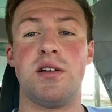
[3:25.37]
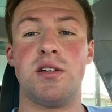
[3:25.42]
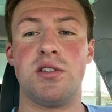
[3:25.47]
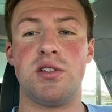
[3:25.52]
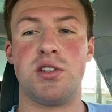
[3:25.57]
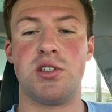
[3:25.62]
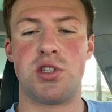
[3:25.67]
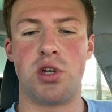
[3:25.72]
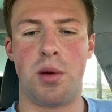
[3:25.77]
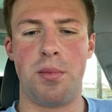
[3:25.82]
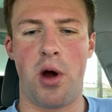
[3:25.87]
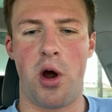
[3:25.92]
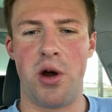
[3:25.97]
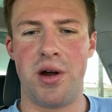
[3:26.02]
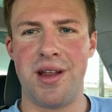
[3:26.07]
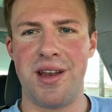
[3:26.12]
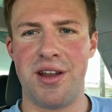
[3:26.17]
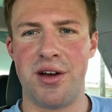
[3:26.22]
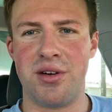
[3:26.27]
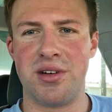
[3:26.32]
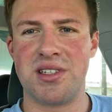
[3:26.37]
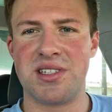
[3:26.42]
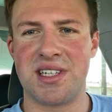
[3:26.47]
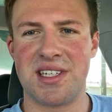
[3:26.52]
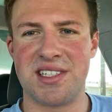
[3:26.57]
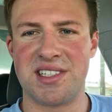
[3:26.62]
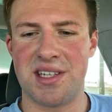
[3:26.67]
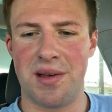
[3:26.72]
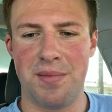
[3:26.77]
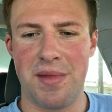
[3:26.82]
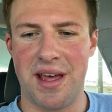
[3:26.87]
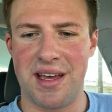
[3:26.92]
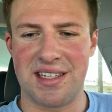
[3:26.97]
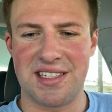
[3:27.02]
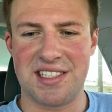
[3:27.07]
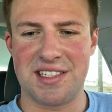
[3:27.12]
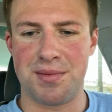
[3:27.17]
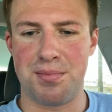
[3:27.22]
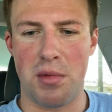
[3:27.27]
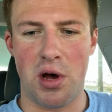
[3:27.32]
So I'm already noticing some like
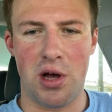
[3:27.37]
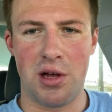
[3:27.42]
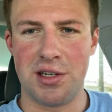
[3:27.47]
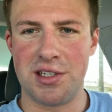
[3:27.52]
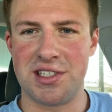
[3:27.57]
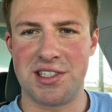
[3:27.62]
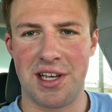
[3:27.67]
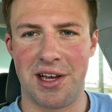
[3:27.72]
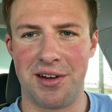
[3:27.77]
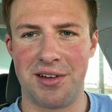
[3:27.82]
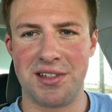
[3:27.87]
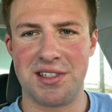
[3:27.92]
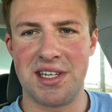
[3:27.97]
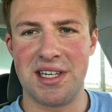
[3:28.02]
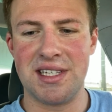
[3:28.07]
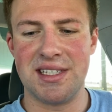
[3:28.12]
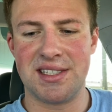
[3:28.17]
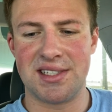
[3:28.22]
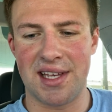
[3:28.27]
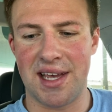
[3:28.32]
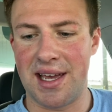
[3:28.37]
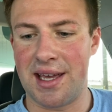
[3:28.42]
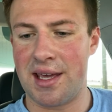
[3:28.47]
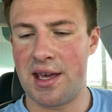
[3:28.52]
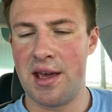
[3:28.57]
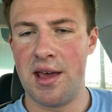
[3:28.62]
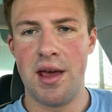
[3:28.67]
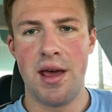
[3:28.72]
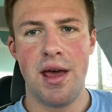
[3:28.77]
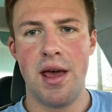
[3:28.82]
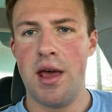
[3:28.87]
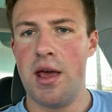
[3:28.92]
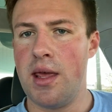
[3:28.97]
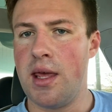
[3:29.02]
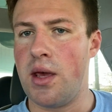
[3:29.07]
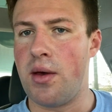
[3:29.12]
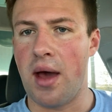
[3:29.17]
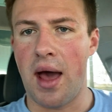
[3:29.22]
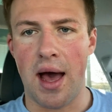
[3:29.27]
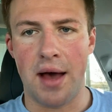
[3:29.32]
small subtleties, like
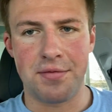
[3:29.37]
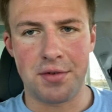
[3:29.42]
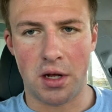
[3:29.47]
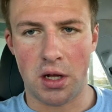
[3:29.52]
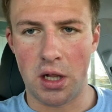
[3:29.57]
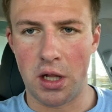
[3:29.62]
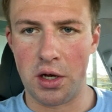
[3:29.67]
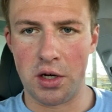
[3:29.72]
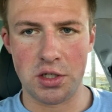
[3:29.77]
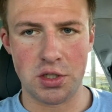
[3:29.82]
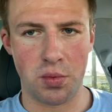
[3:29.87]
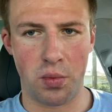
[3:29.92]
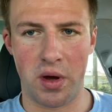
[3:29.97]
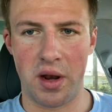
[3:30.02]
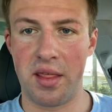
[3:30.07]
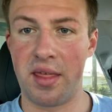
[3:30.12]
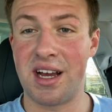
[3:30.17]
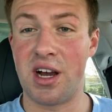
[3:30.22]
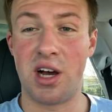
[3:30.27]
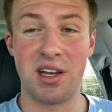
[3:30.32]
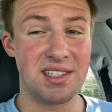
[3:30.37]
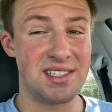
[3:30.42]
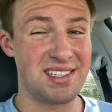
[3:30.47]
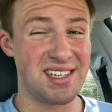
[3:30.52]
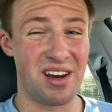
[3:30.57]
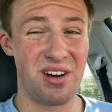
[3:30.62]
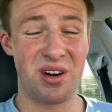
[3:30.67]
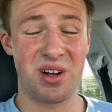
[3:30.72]
you have to close one of the center